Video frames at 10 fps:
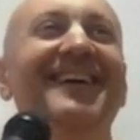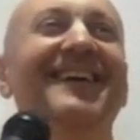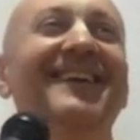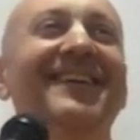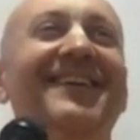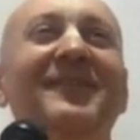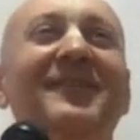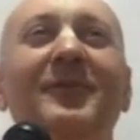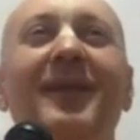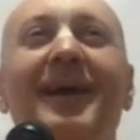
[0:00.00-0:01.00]

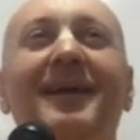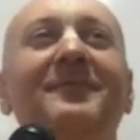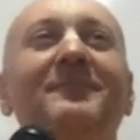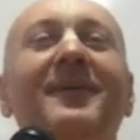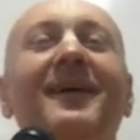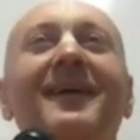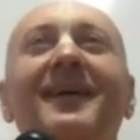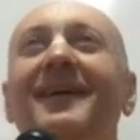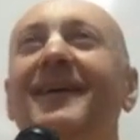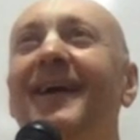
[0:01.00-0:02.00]
If you like
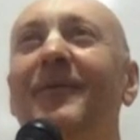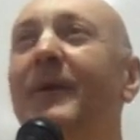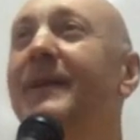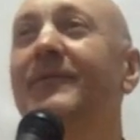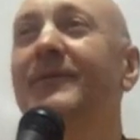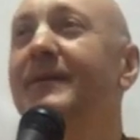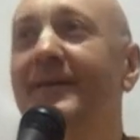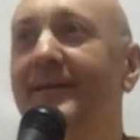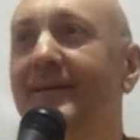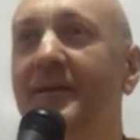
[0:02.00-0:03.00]
whatever,
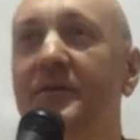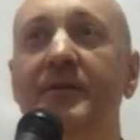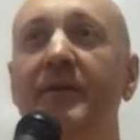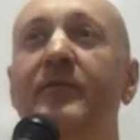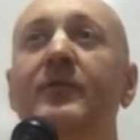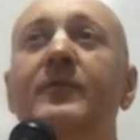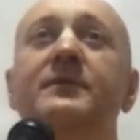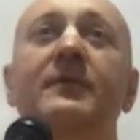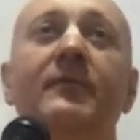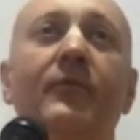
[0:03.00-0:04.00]
Krishna is the
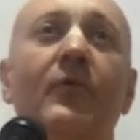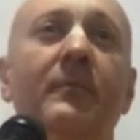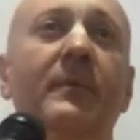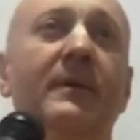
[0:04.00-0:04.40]
original form.